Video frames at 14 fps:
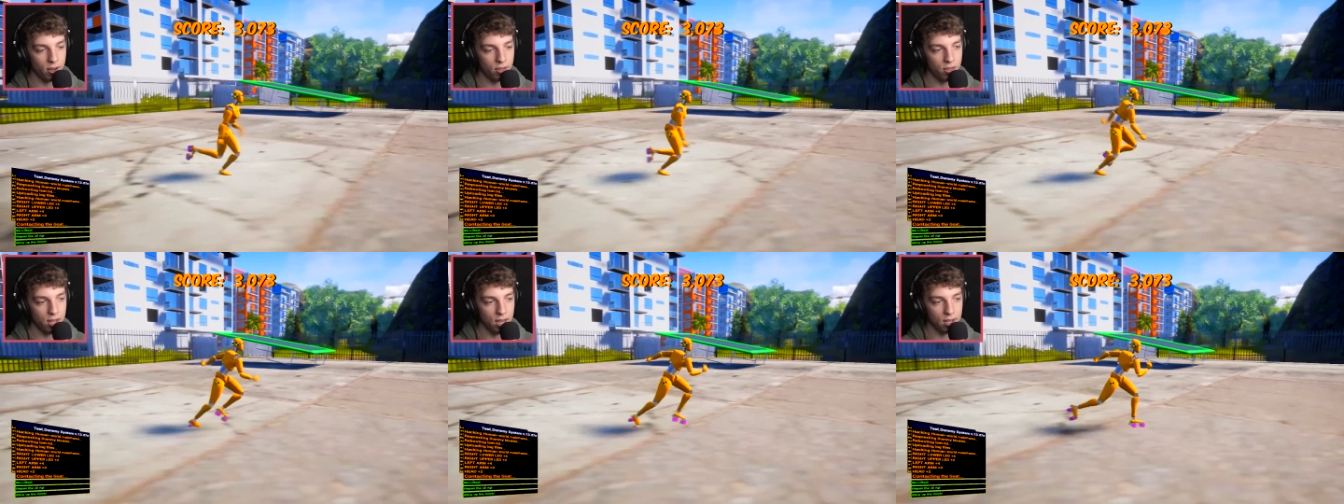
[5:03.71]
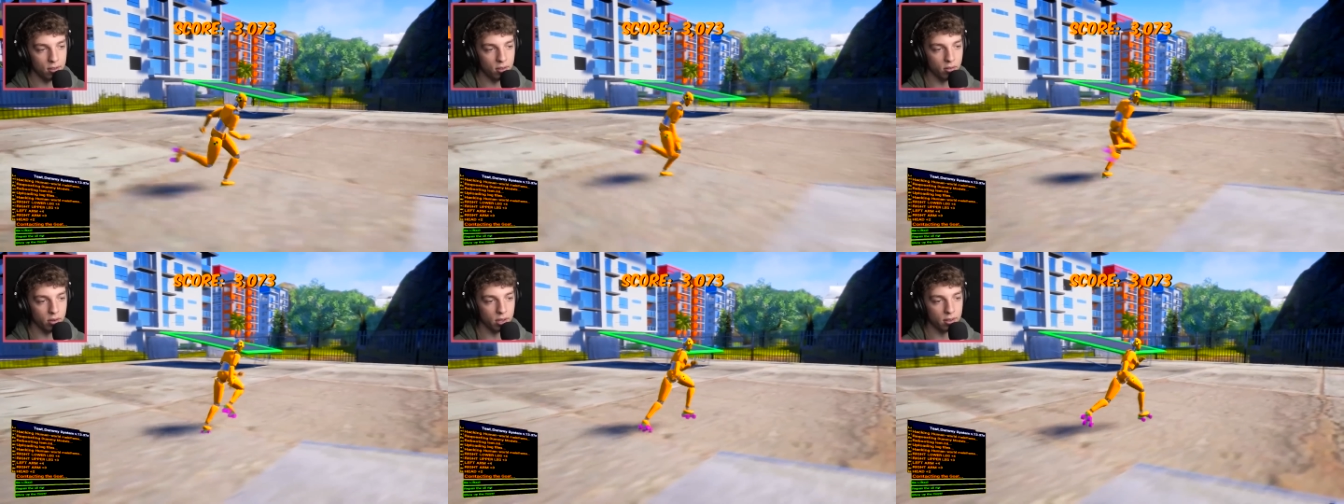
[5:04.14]
I think it's
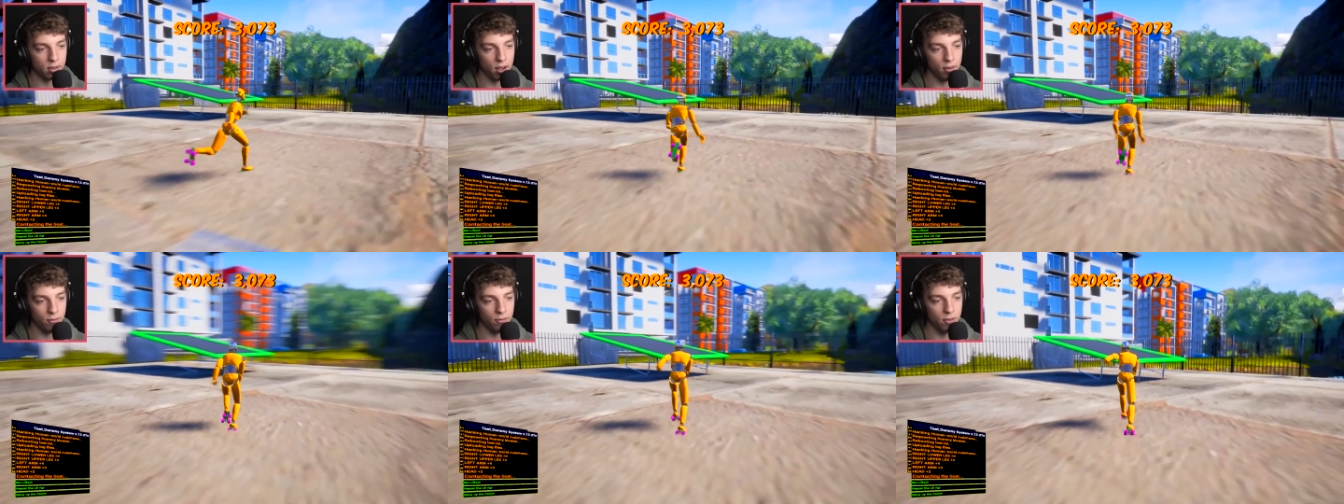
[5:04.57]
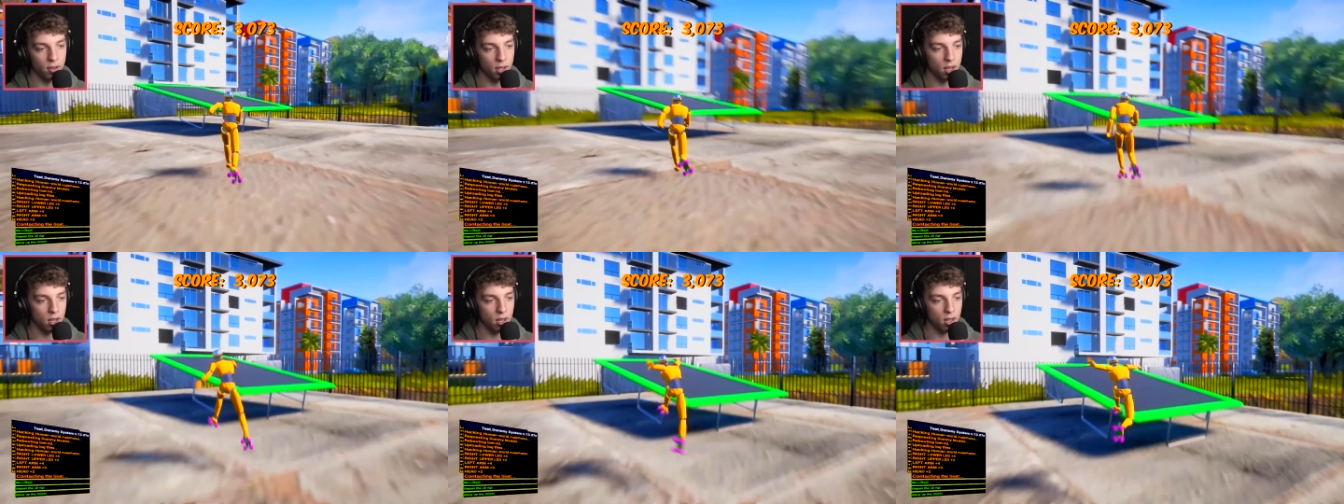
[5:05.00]
doing stuff.
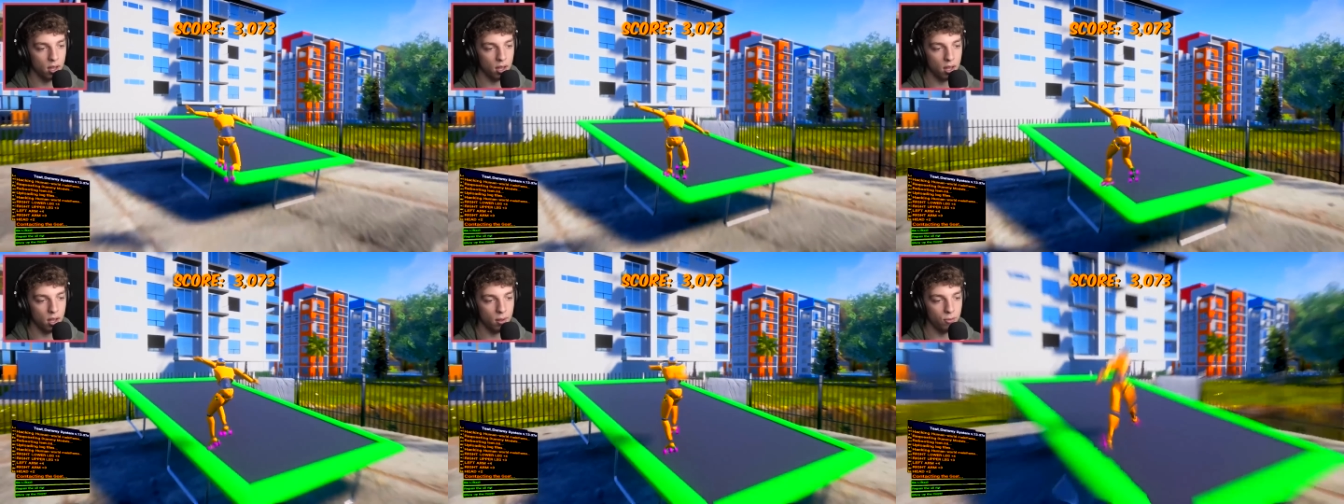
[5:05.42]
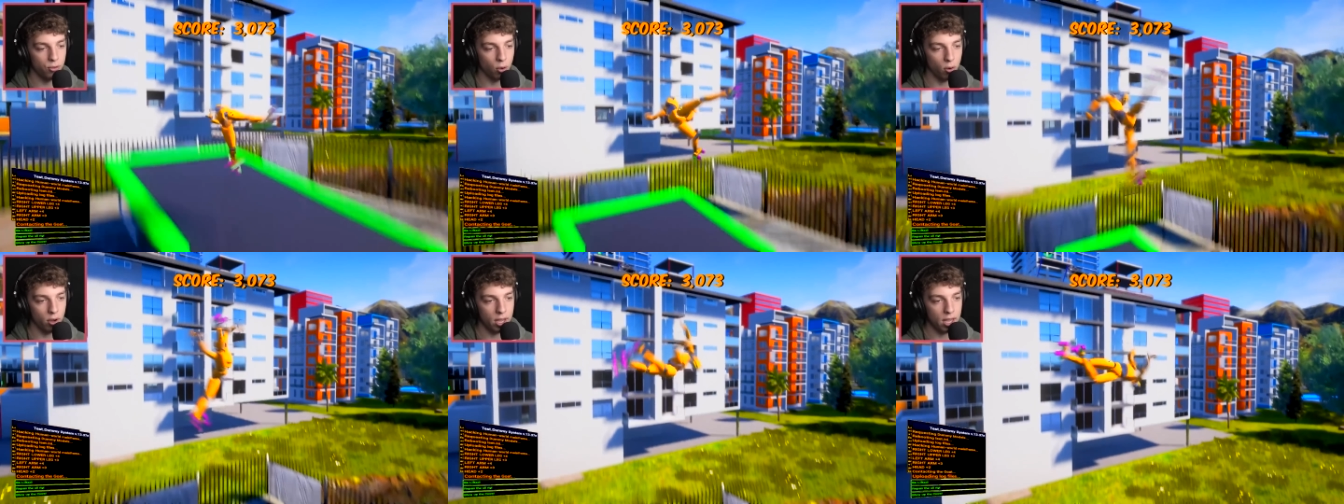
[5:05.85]
Uh,
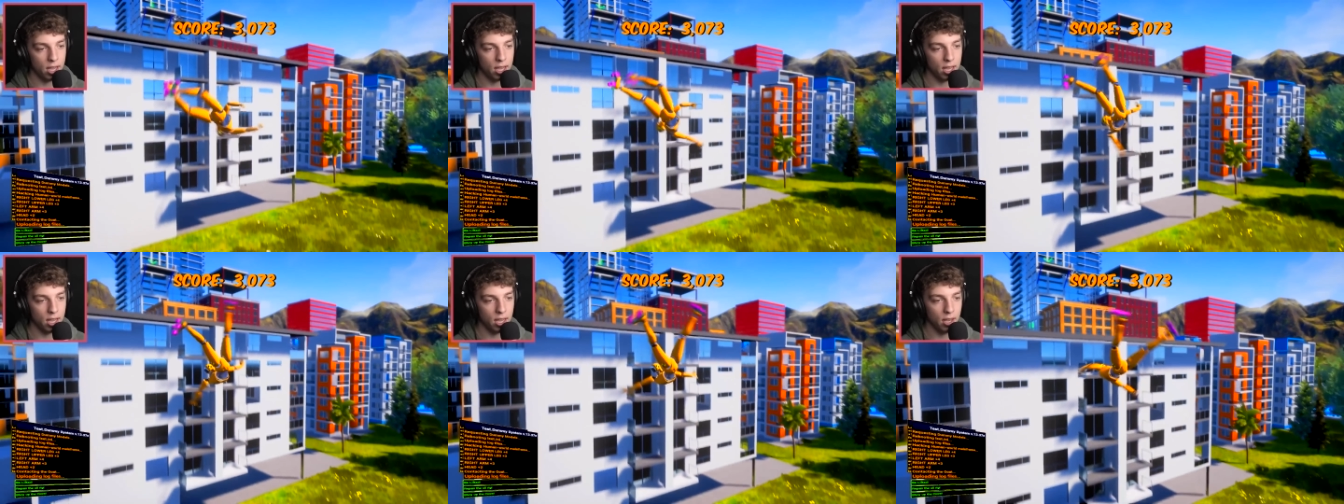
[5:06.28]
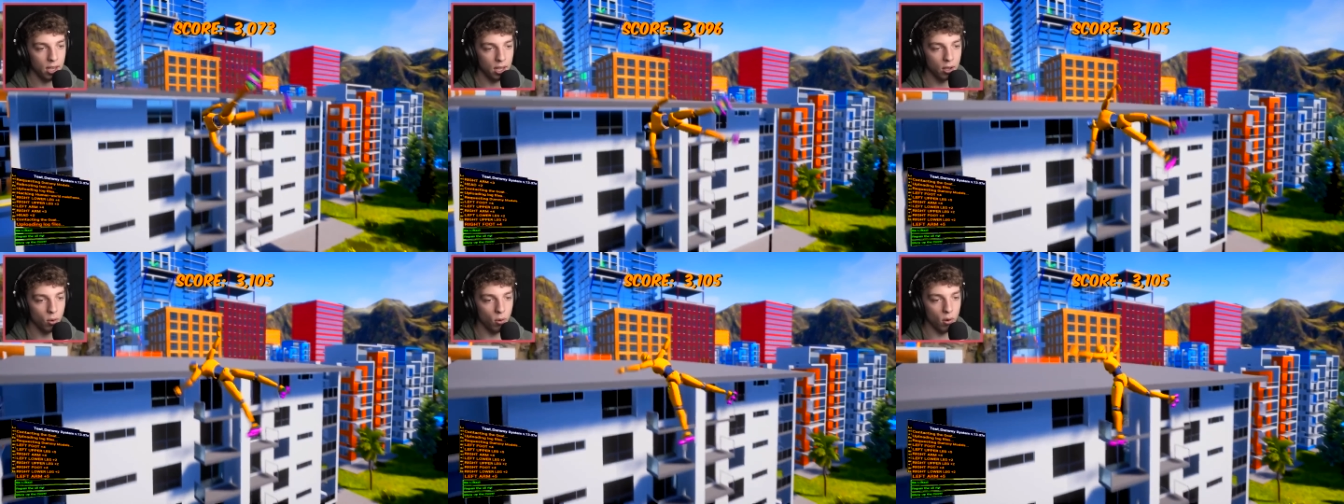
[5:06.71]

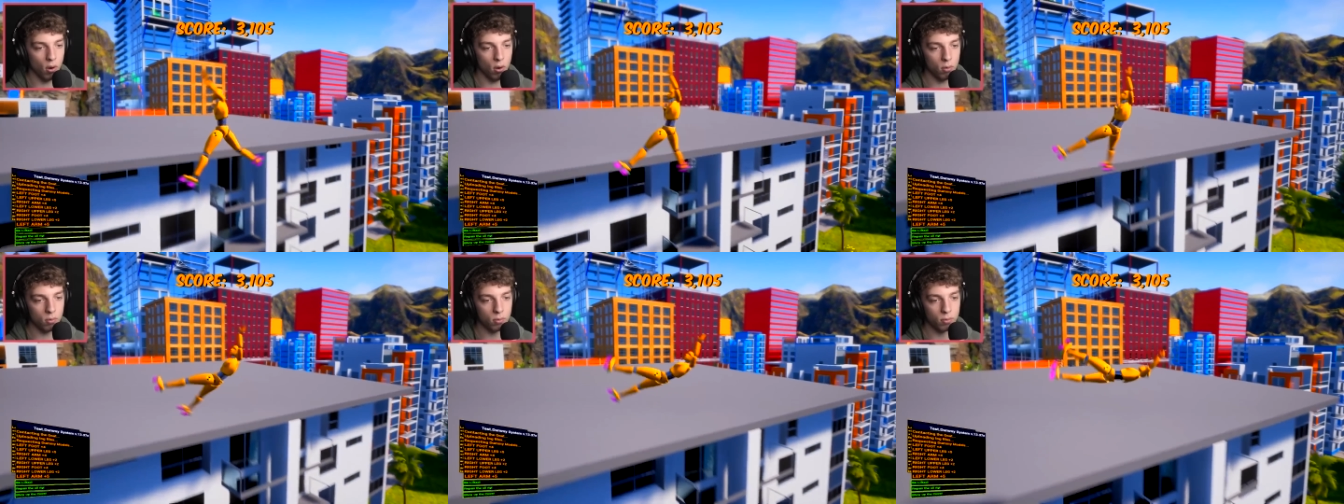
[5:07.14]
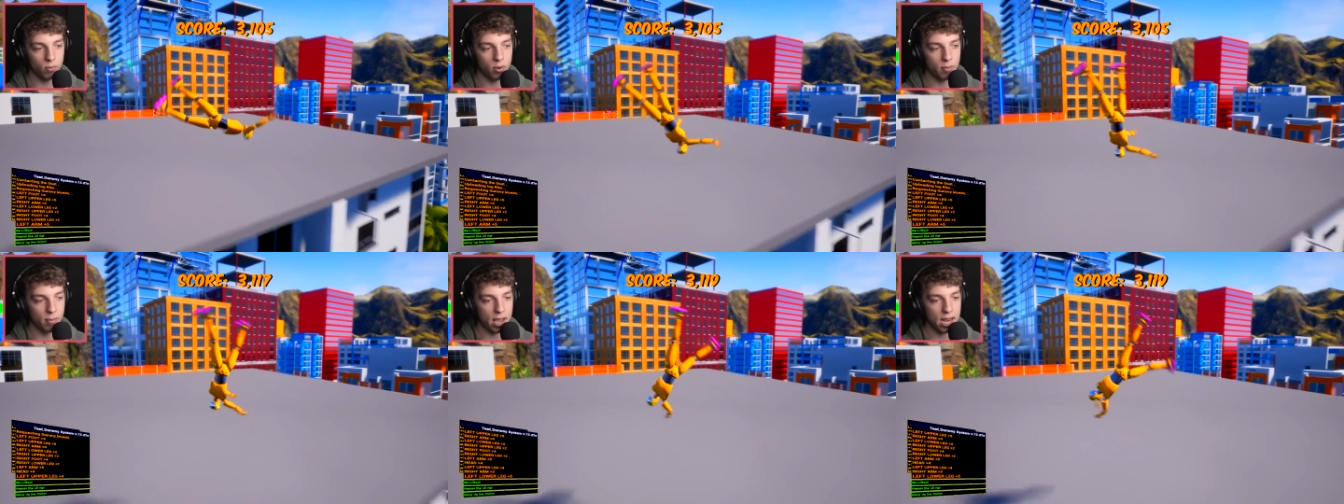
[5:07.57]
doing... Woo!
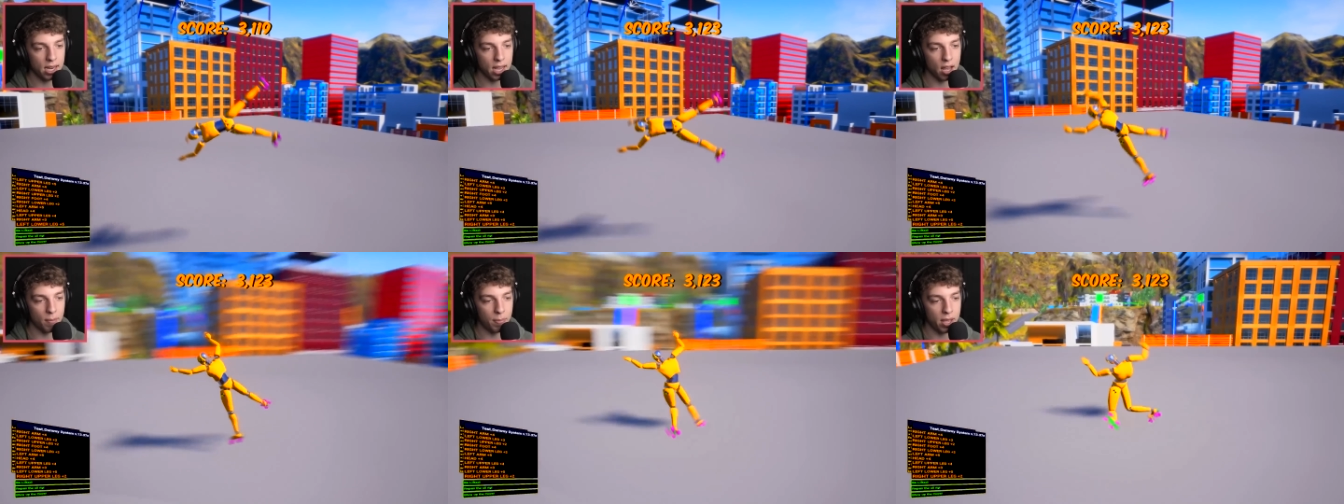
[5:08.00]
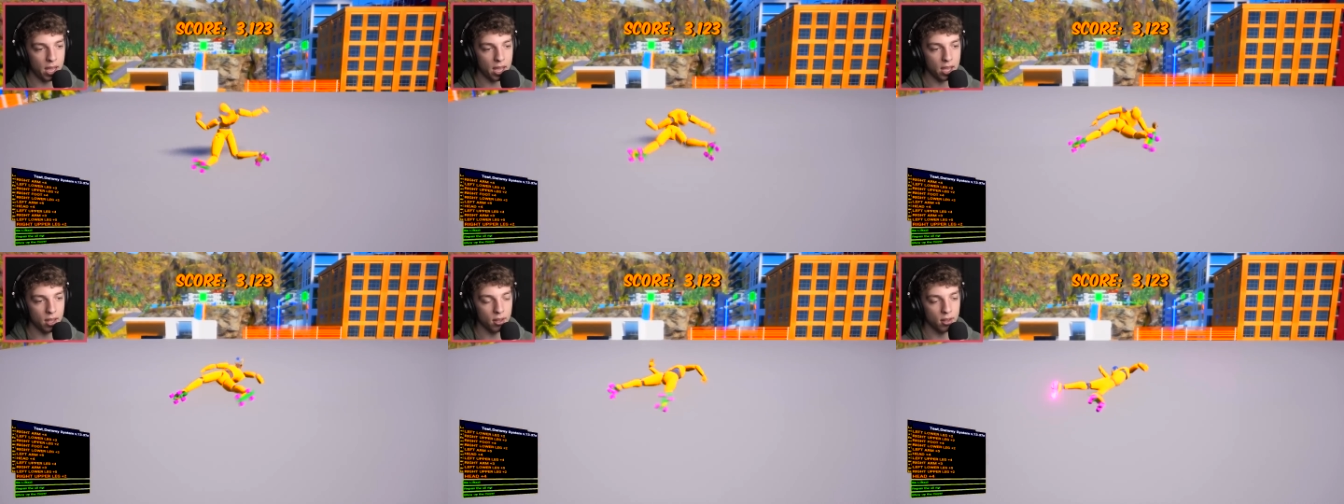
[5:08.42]
We made it up
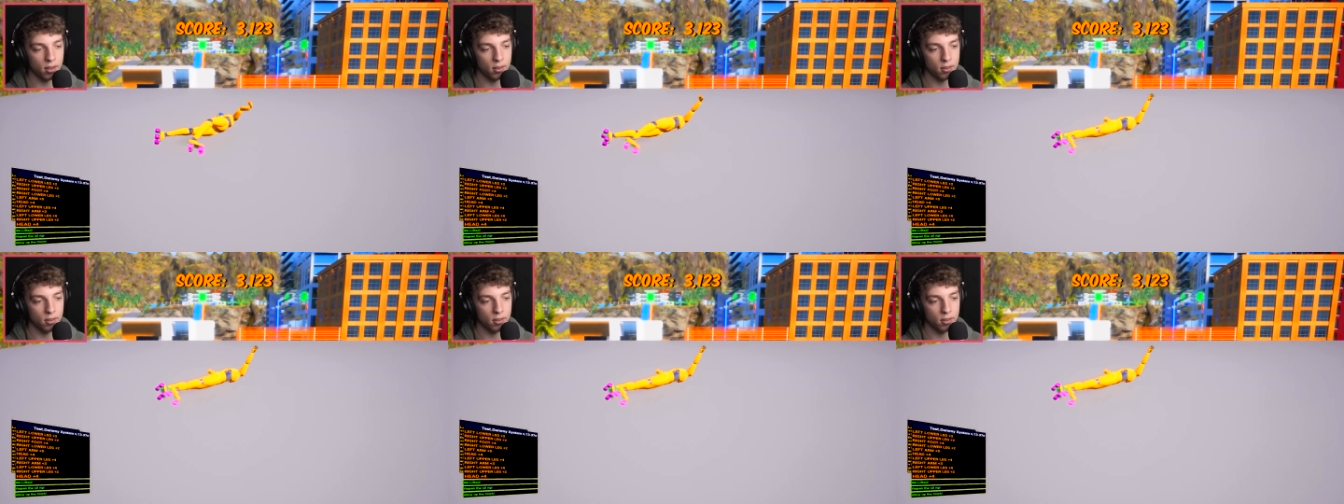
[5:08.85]
here.